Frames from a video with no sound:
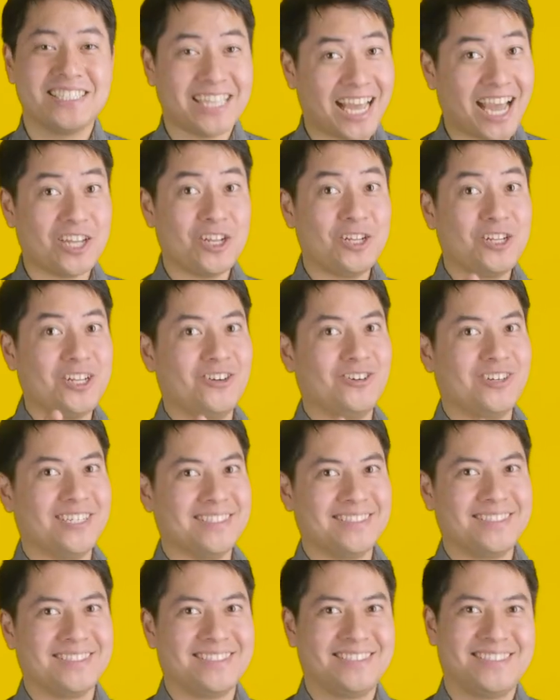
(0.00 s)
How you doing?
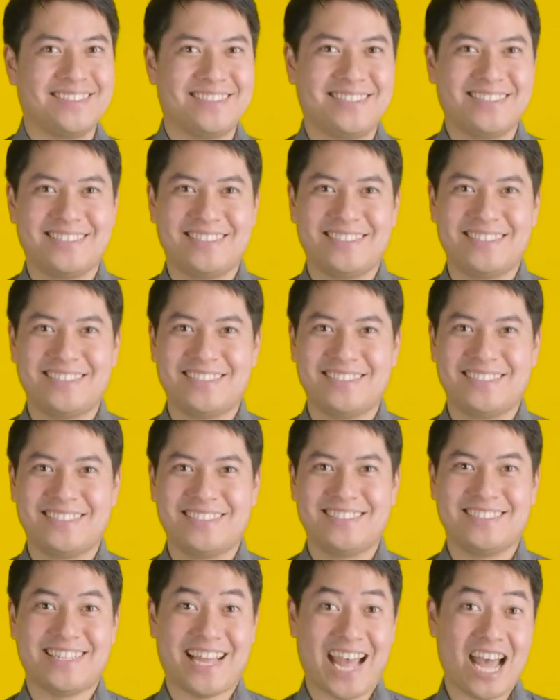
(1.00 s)

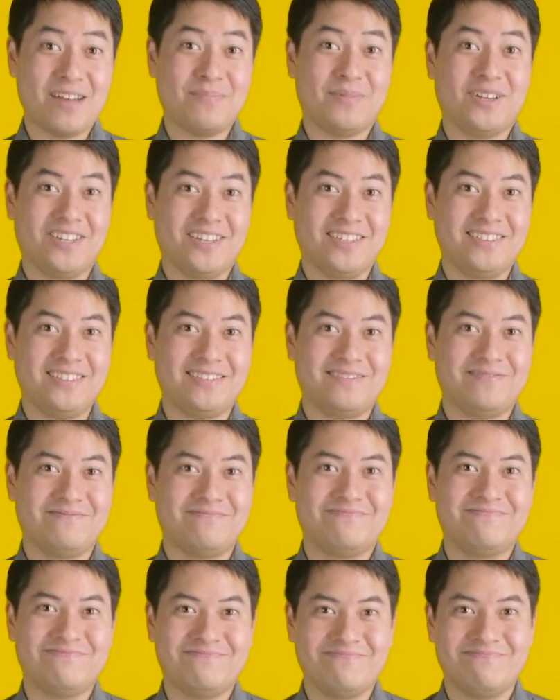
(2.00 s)
I'm good,
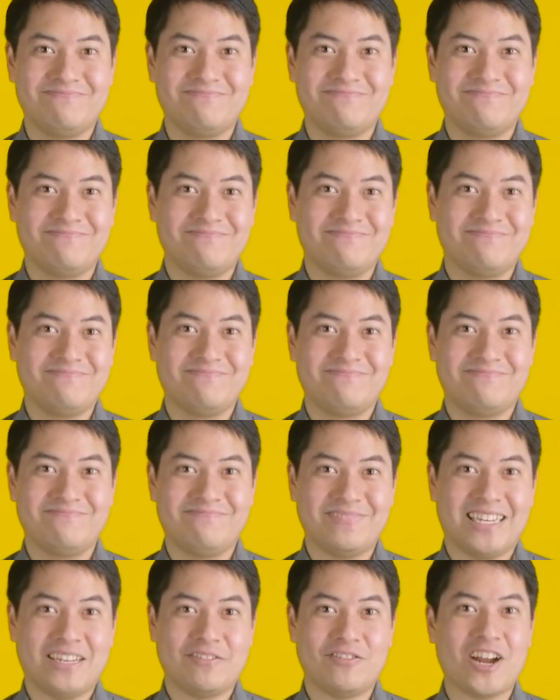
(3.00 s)

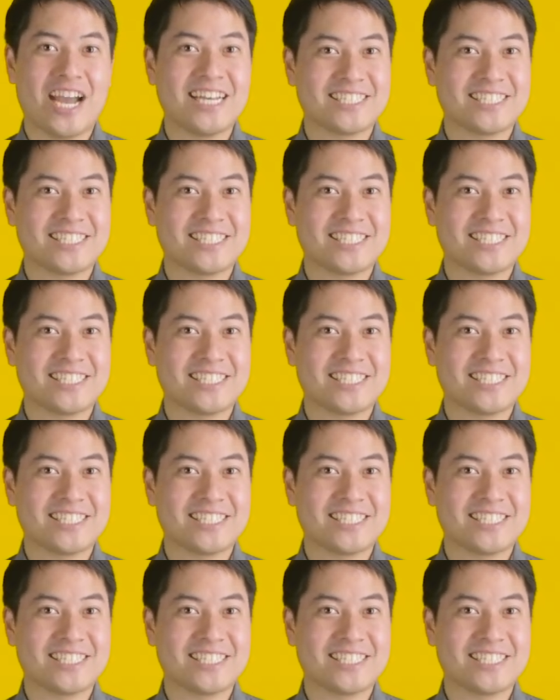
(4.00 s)
if you're